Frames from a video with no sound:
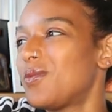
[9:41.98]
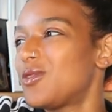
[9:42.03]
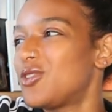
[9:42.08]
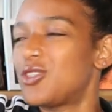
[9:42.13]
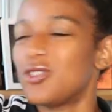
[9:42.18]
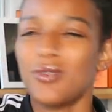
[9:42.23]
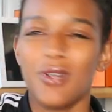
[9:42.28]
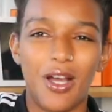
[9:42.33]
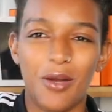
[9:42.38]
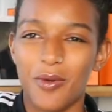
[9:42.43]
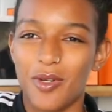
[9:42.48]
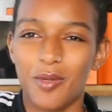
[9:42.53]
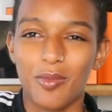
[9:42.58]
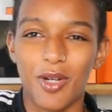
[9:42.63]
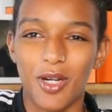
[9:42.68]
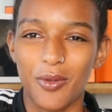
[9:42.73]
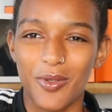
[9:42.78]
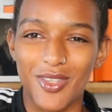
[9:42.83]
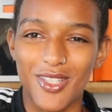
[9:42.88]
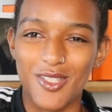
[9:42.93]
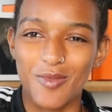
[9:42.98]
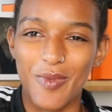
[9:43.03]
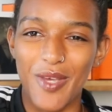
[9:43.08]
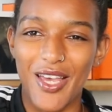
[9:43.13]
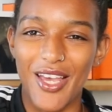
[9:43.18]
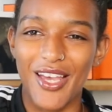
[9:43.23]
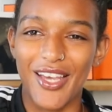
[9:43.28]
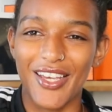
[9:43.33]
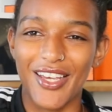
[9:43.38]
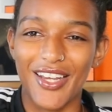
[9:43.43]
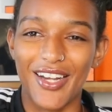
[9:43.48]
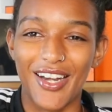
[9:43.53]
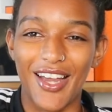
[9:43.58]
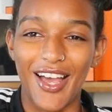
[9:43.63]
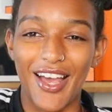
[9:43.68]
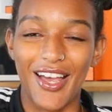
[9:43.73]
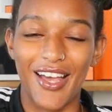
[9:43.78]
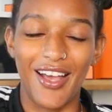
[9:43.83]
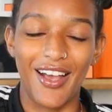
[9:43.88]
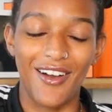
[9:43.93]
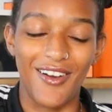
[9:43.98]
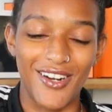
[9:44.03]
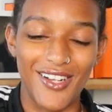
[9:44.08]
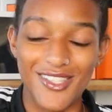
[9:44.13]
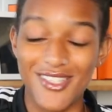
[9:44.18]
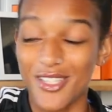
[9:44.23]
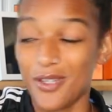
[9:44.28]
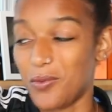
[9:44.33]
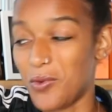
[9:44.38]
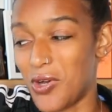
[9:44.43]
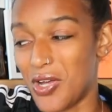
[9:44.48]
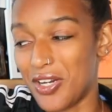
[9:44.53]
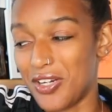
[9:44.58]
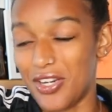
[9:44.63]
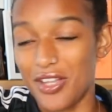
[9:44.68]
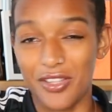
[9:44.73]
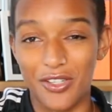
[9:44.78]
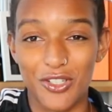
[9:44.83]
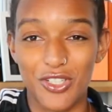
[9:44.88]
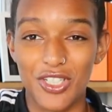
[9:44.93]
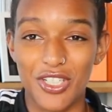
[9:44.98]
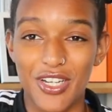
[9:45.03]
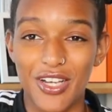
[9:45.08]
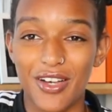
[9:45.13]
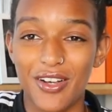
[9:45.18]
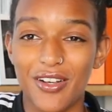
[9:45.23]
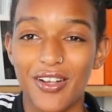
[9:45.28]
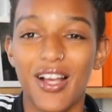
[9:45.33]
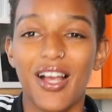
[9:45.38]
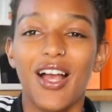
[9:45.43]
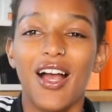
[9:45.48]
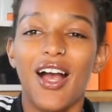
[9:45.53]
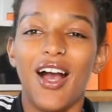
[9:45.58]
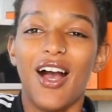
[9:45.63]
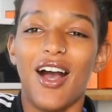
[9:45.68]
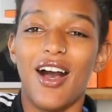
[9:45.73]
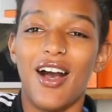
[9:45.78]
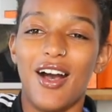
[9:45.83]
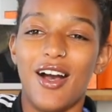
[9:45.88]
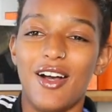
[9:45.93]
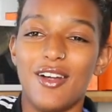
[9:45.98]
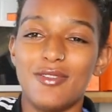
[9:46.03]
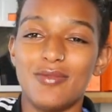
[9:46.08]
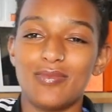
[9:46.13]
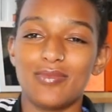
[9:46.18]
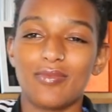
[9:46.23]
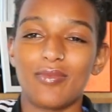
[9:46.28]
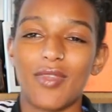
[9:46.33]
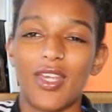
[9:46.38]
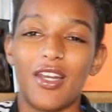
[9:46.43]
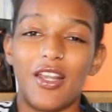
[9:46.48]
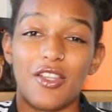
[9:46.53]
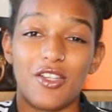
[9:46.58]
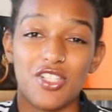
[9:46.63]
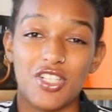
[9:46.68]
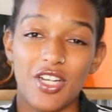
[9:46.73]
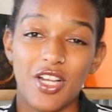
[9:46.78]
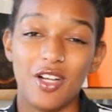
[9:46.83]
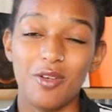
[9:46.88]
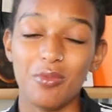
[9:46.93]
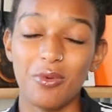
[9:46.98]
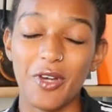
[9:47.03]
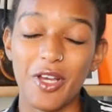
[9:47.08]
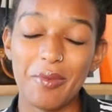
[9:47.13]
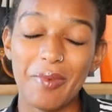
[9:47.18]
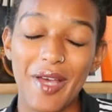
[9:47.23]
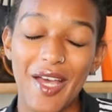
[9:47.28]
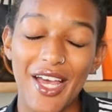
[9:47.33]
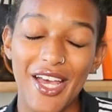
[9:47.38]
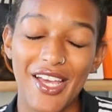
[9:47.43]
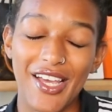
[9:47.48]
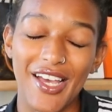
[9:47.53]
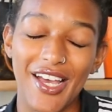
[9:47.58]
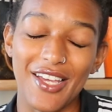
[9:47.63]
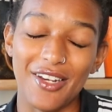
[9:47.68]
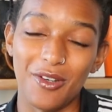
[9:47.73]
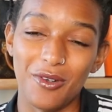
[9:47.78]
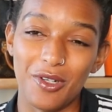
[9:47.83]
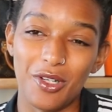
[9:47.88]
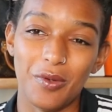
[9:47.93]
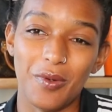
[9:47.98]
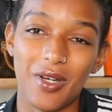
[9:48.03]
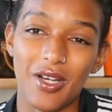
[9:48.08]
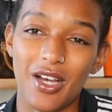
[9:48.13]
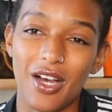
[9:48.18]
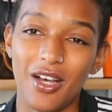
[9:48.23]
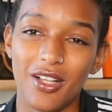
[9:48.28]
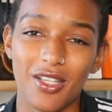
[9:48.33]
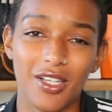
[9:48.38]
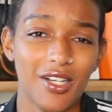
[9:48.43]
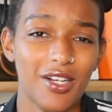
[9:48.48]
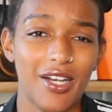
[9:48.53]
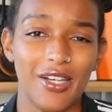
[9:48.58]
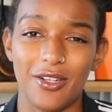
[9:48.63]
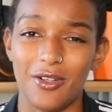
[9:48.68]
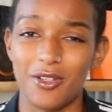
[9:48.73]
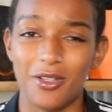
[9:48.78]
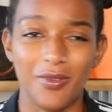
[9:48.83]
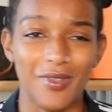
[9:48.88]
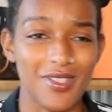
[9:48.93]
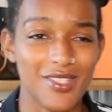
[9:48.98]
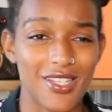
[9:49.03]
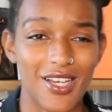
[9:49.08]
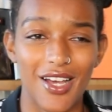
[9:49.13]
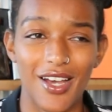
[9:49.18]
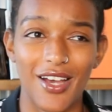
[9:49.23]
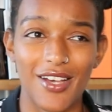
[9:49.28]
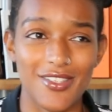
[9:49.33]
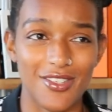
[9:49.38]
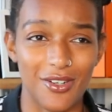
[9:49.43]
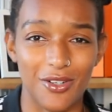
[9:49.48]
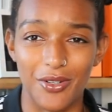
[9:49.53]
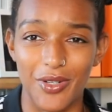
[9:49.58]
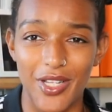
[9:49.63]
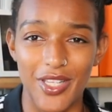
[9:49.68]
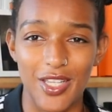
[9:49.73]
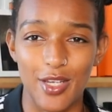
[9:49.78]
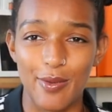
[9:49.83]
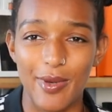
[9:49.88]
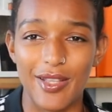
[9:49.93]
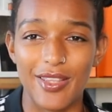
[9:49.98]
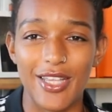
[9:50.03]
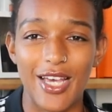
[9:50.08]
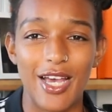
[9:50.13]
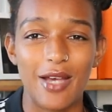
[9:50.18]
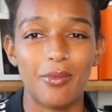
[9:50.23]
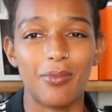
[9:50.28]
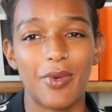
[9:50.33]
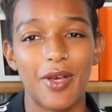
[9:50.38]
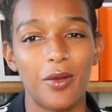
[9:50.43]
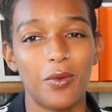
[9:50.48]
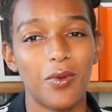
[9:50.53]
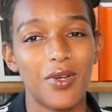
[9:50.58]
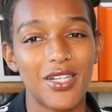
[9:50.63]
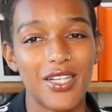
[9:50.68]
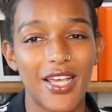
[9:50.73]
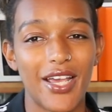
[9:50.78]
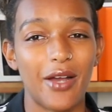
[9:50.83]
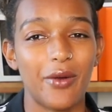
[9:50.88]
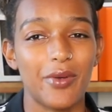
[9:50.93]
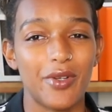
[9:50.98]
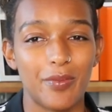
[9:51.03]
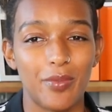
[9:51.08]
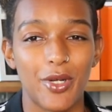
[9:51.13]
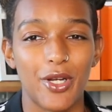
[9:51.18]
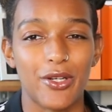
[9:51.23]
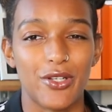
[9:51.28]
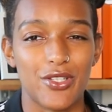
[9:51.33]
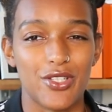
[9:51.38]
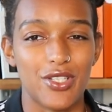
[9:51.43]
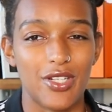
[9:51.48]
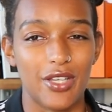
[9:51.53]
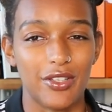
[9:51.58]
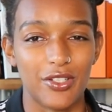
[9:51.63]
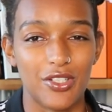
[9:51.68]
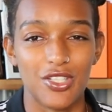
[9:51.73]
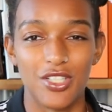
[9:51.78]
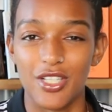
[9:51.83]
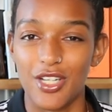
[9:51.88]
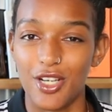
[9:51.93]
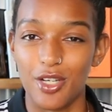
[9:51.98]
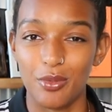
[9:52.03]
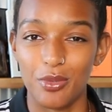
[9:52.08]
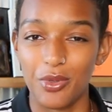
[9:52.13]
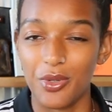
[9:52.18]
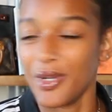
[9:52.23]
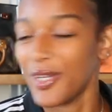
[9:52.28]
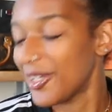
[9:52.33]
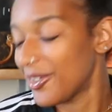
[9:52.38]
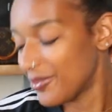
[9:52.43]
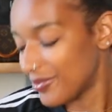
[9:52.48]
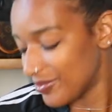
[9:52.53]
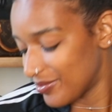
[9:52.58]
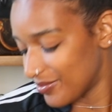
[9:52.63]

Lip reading: do not want to part with this bag, and I honestly want another Chanel Boy bag. I don't know what color, I don't know what size, I don't know anything about that, but one day I would purchase another Chanel Boy.